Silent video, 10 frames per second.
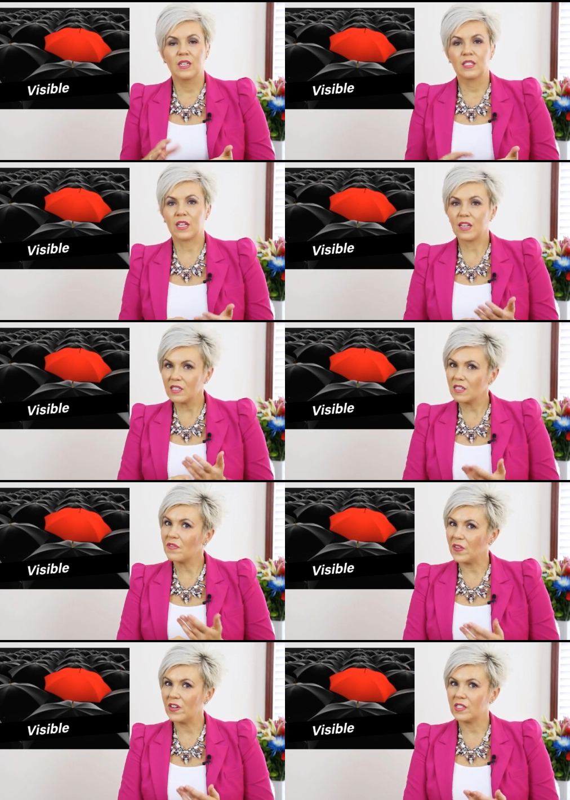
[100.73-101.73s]
So that's the
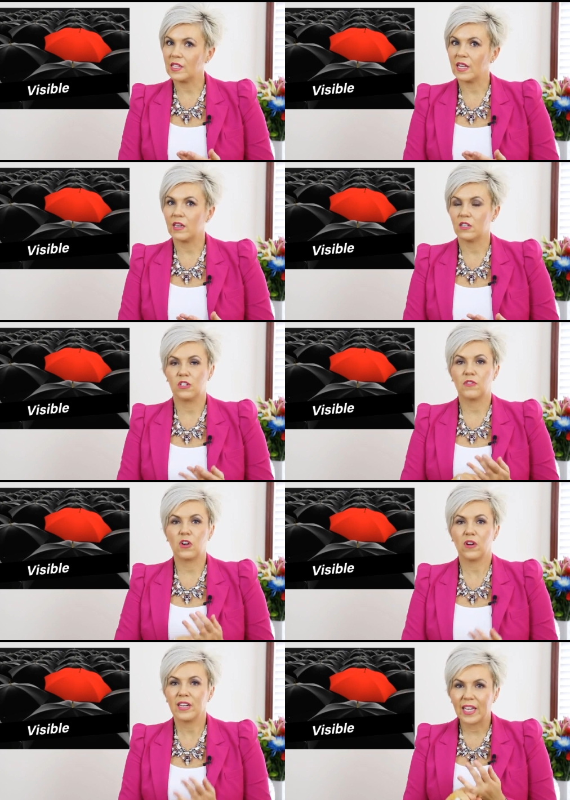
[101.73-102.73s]
first thing, is you've
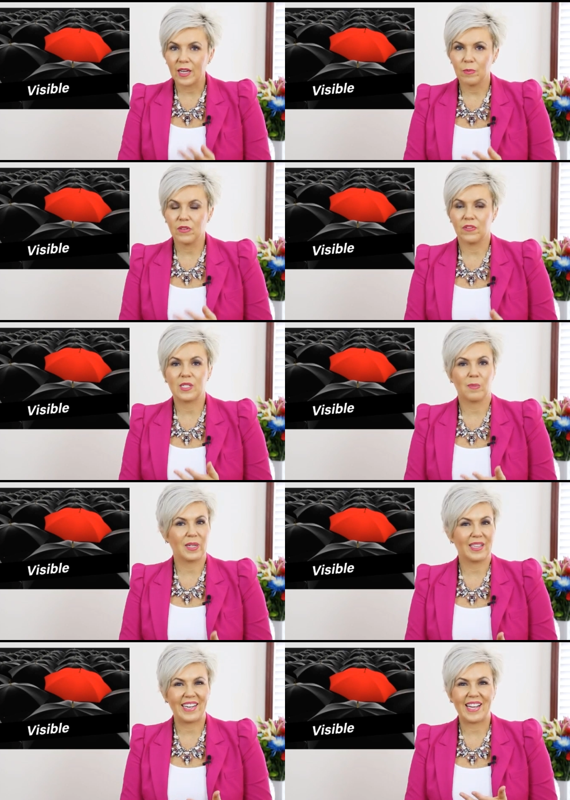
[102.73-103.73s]
got to keep your
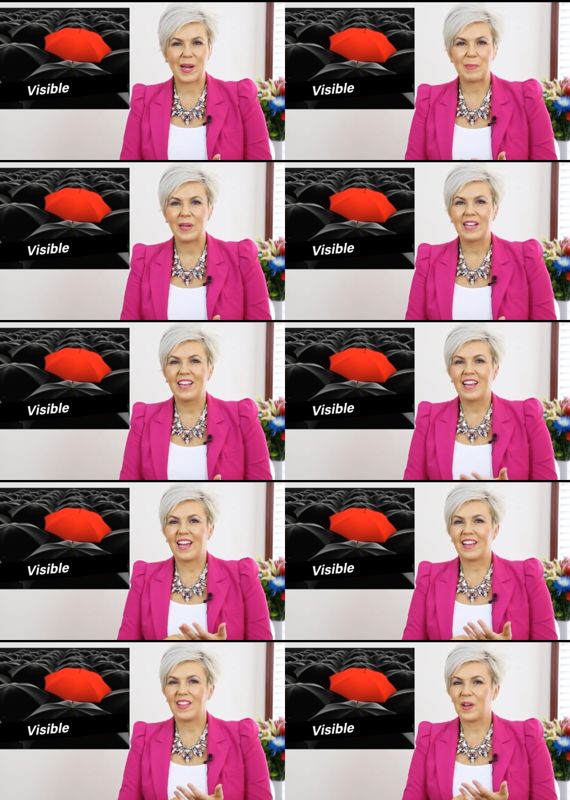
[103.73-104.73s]
visibility up,
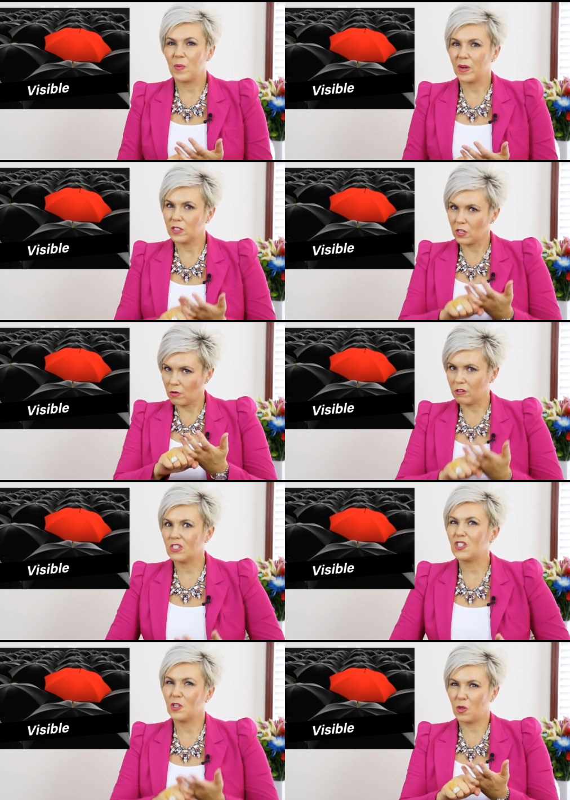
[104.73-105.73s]
and that works
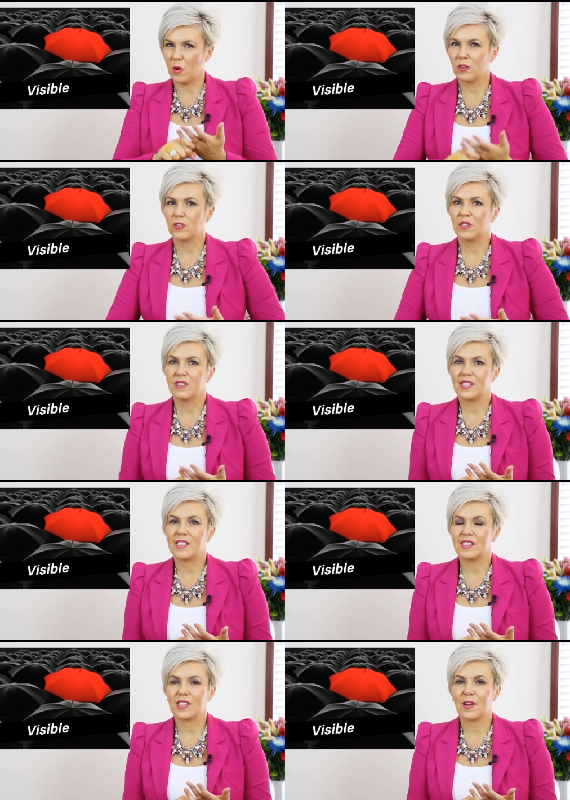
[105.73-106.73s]
across 2
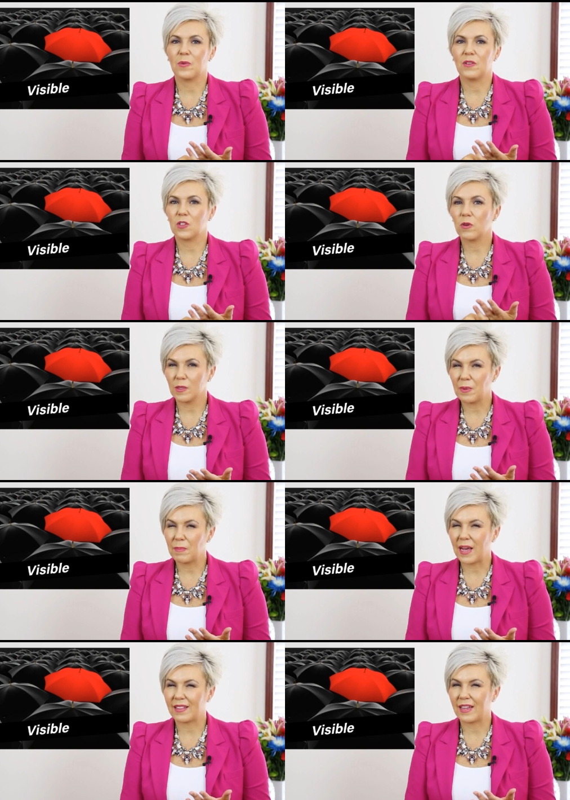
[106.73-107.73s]
quadrants. So we've talked a bit
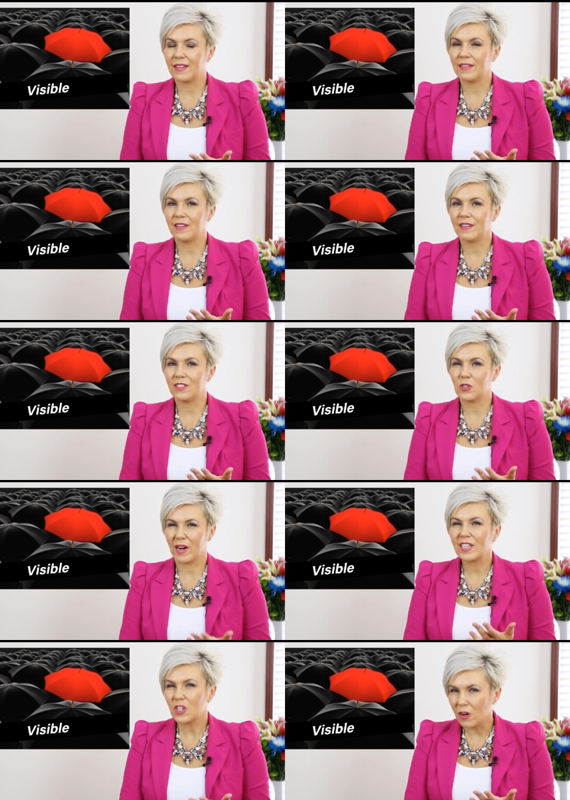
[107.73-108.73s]
about that in the
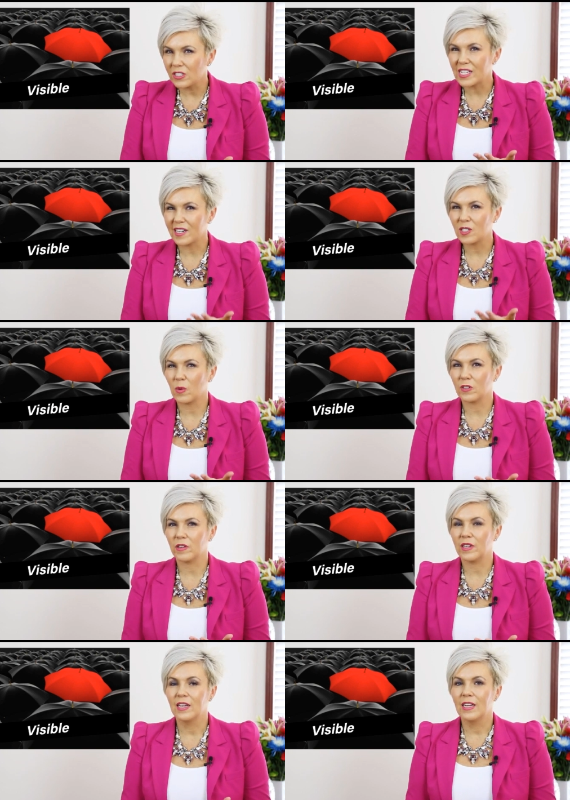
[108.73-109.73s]
direct contact
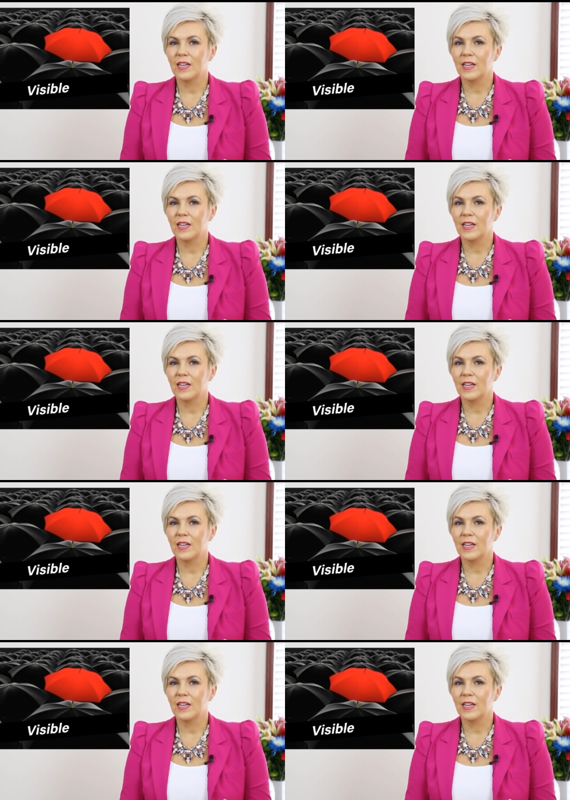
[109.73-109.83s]
quadrant,